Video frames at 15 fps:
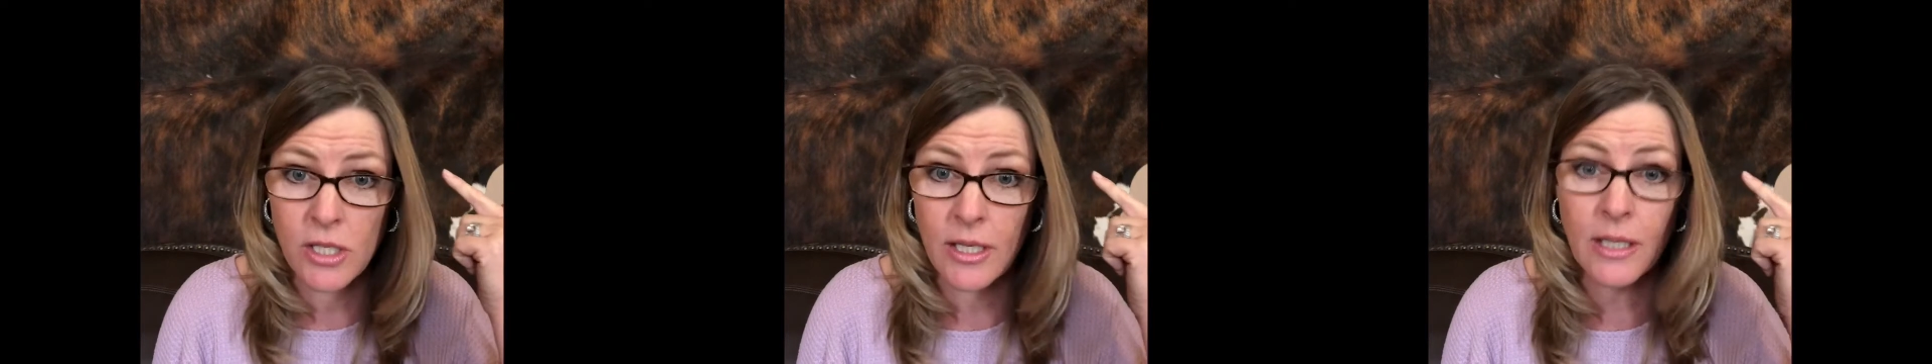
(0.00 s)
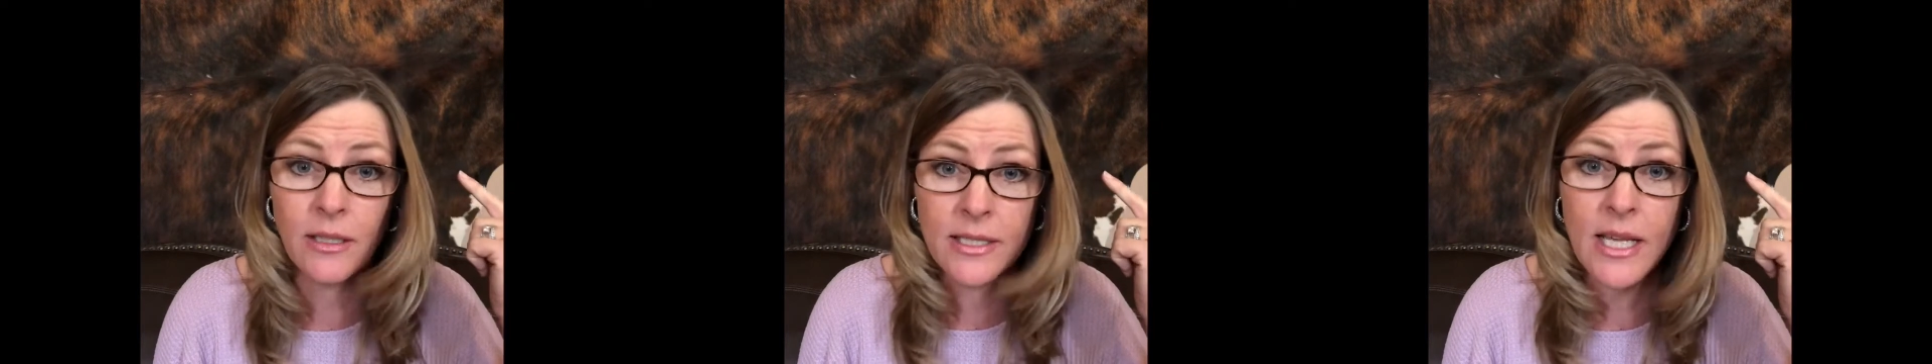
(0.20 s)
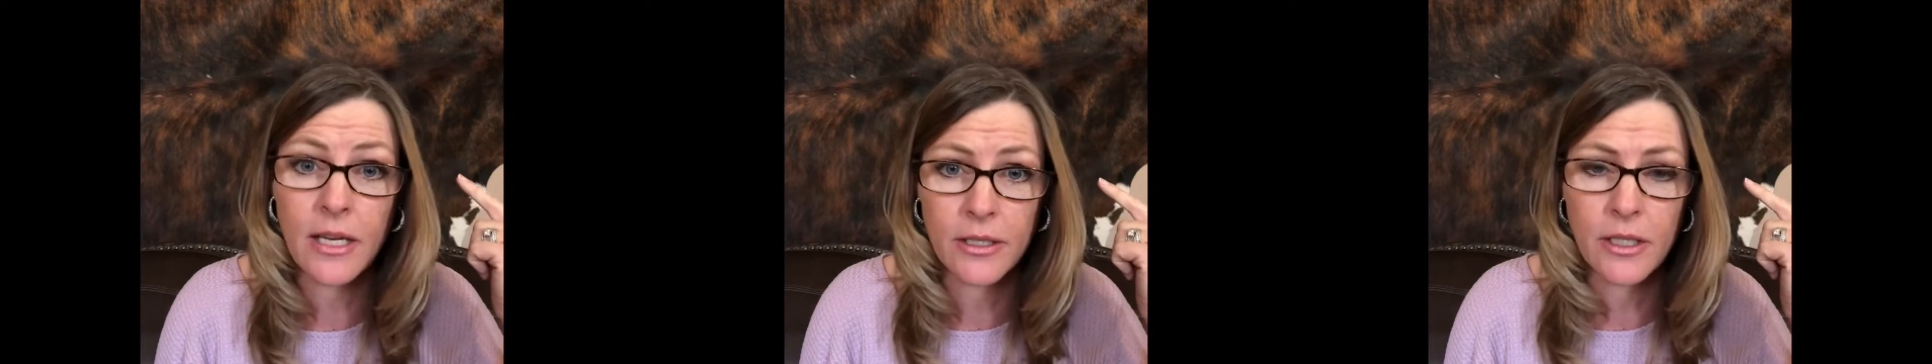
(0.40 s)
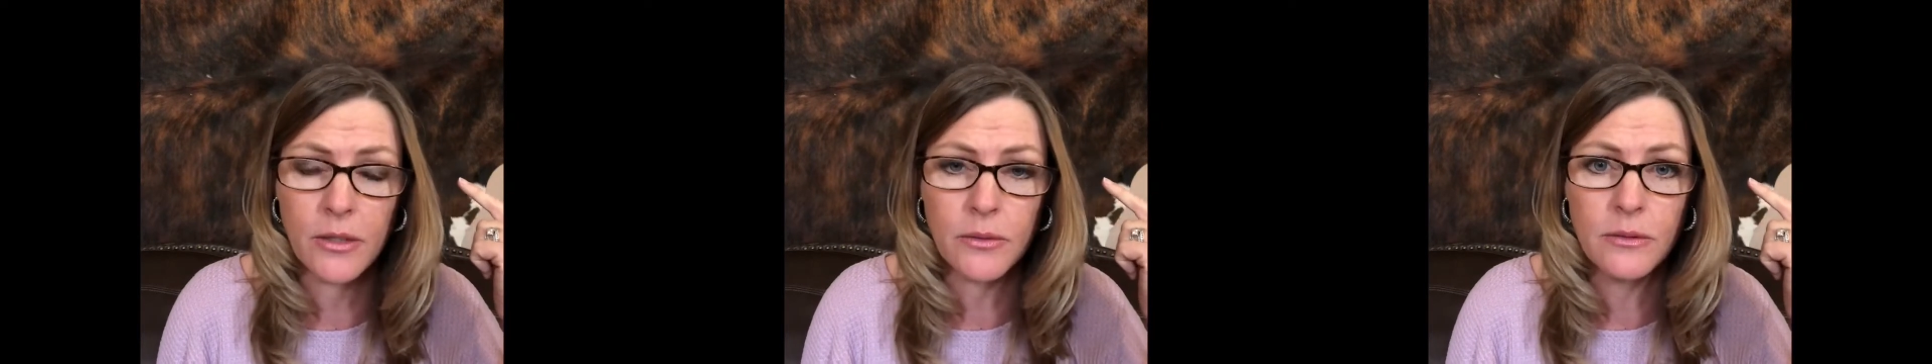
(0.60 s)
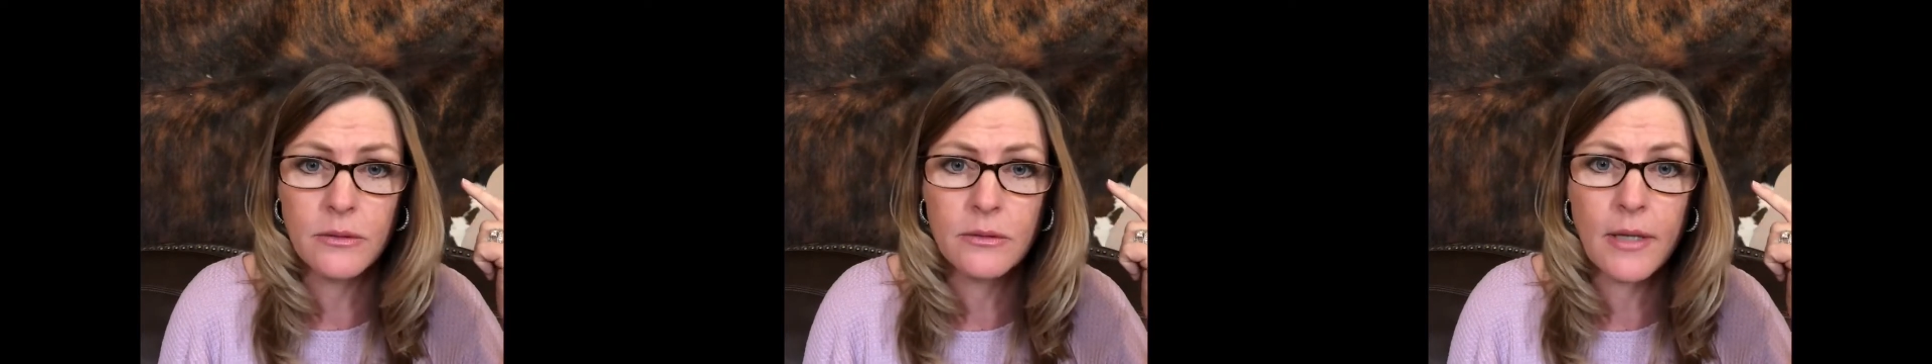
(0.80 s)
It'll tell
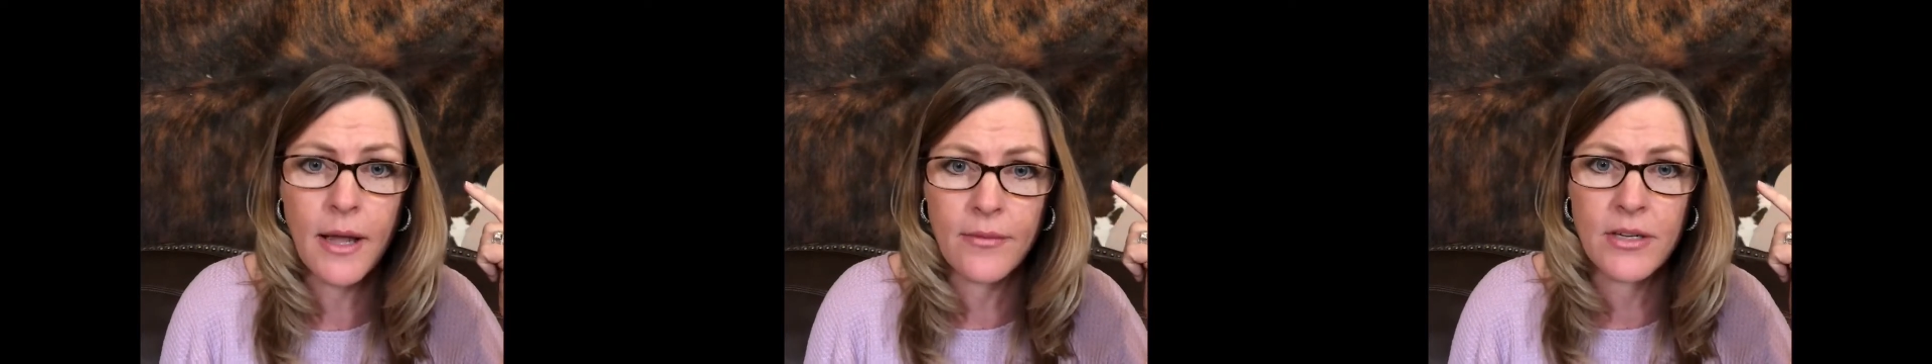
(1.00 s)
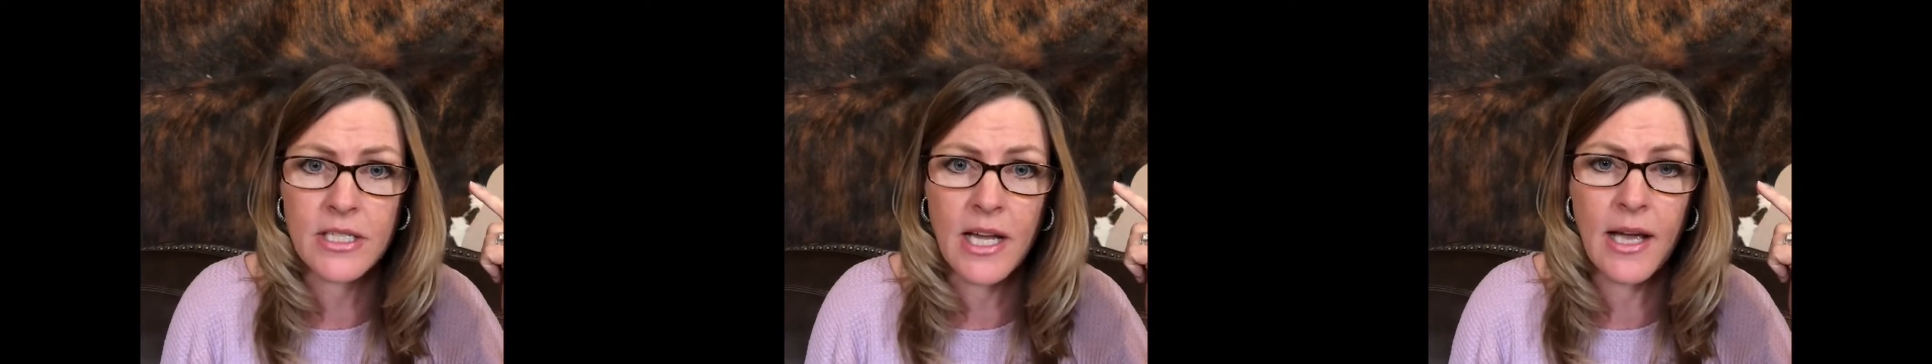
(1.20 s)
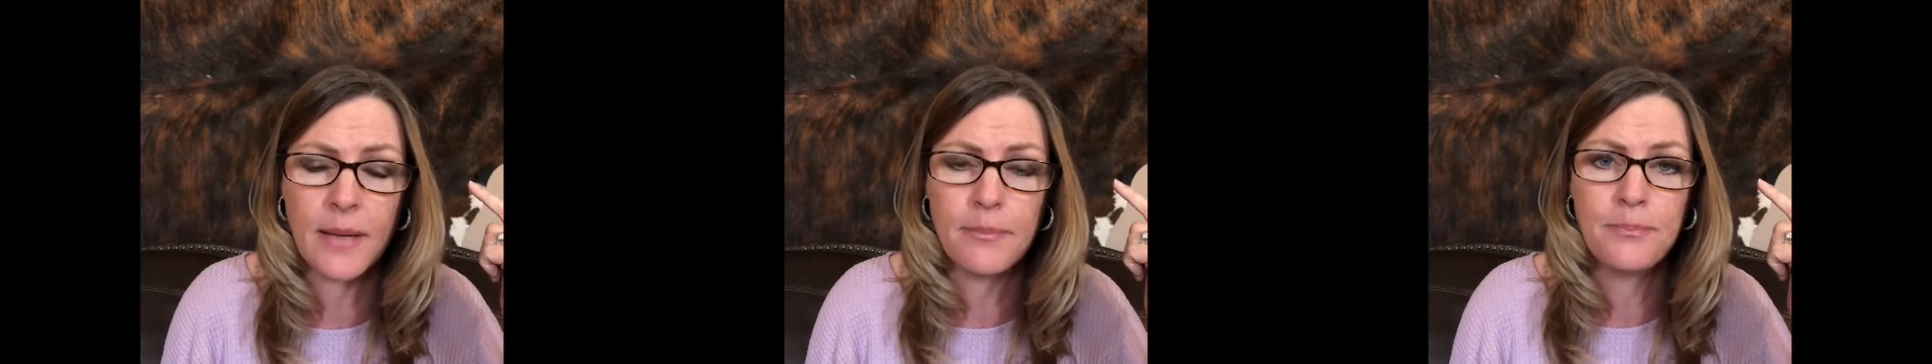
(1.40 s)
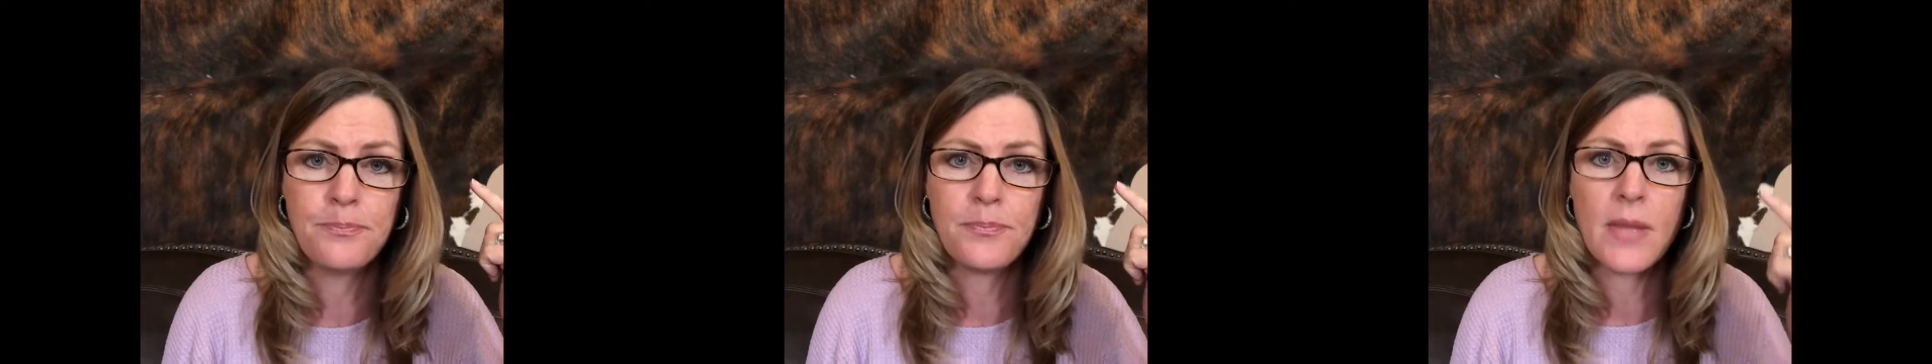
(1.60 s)
you every time.